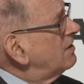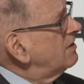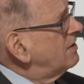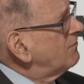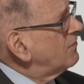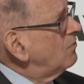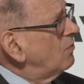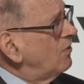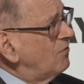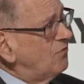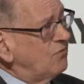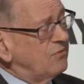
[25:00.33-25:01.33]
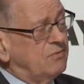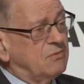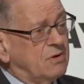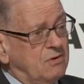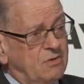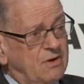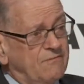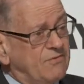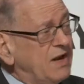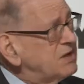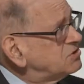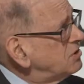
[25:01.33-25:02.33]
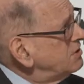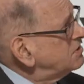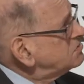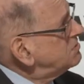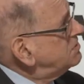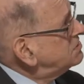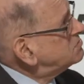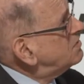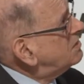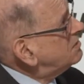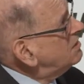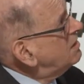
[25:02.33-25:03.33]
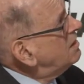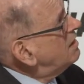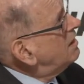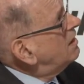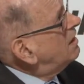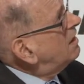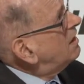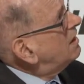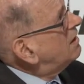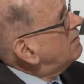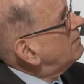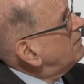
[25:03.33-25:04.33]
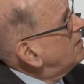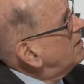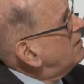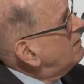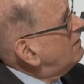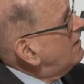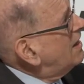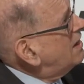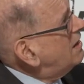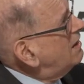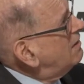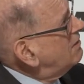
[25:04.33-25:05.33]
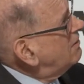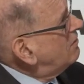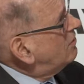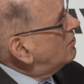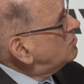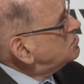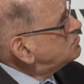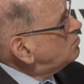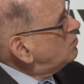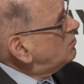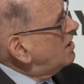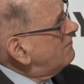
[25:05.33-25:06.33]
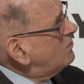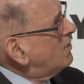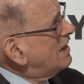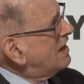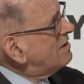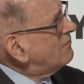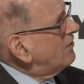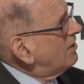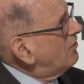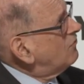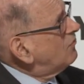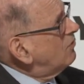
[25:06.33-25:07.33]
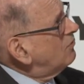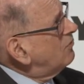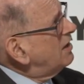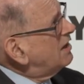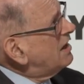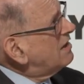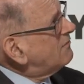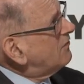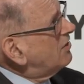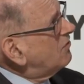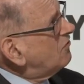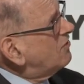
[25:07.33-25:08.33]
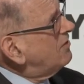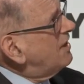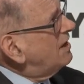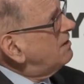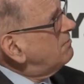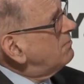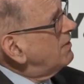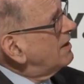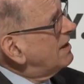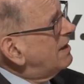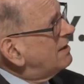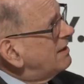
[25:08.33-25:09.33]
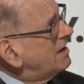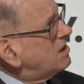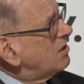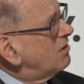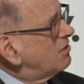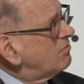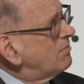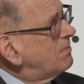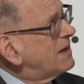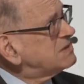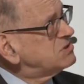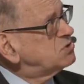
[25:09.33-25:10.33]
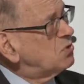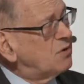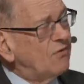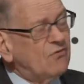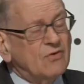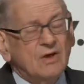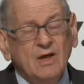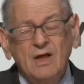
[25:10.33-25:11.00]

different ones, including financial industry as well. Then those will give you identifiers. So the identifiers can then take you to the repositories.